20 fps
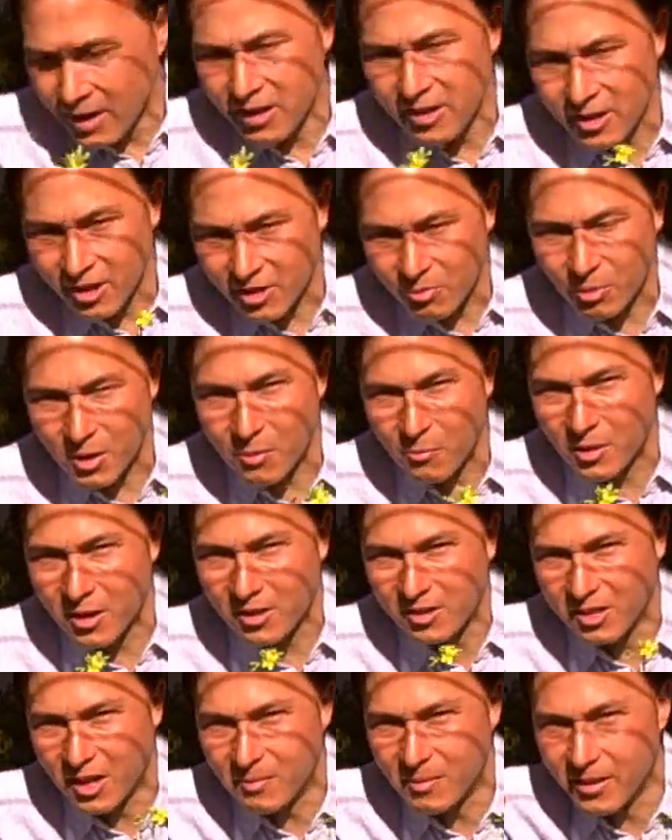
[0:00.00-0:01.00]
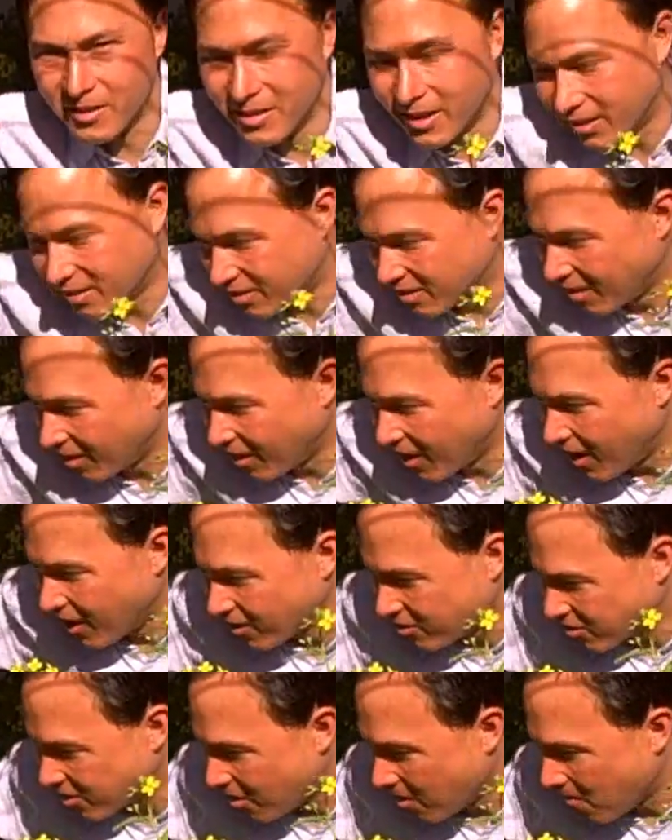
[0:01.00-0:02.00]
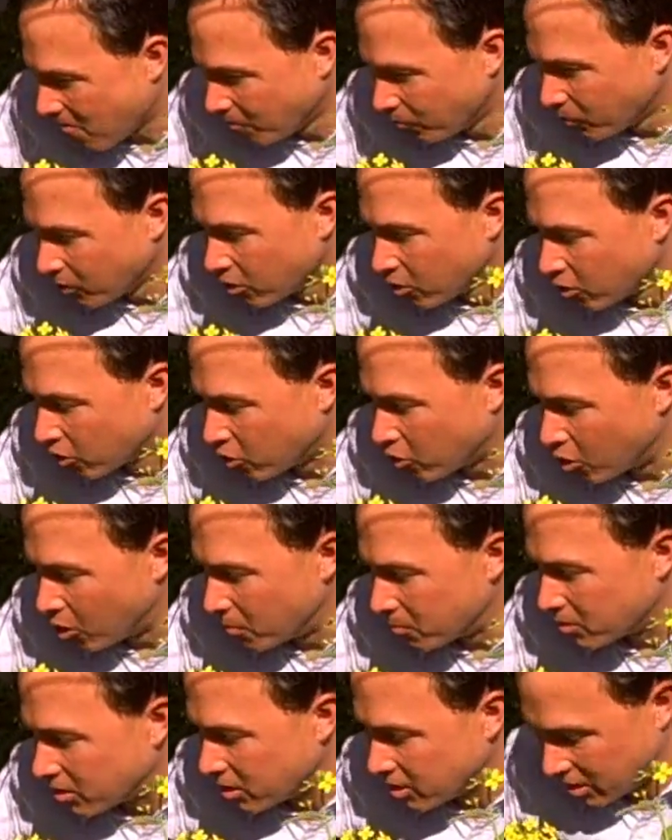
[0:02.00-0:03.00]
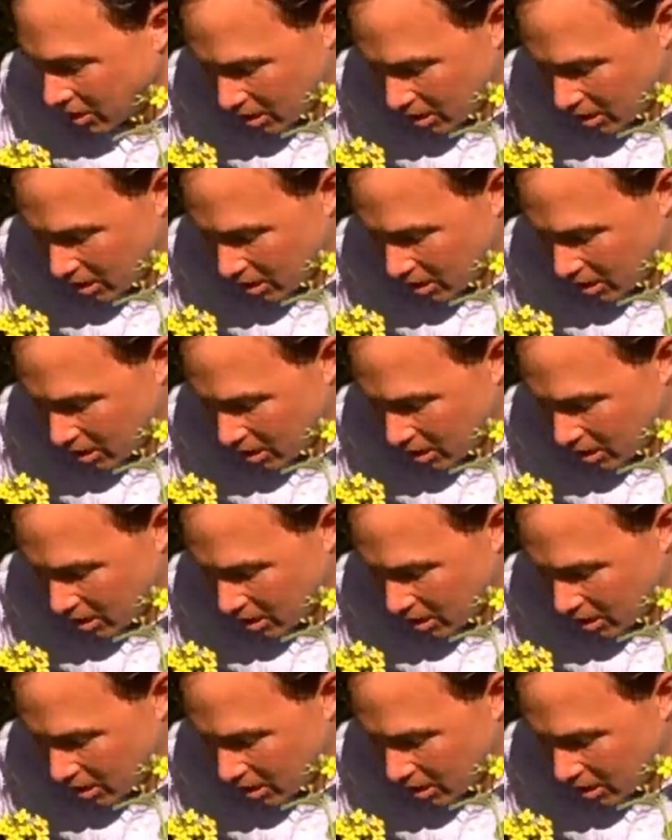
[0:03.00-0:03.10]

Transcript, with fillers: In any case, what I want to talk about next is the last Grom's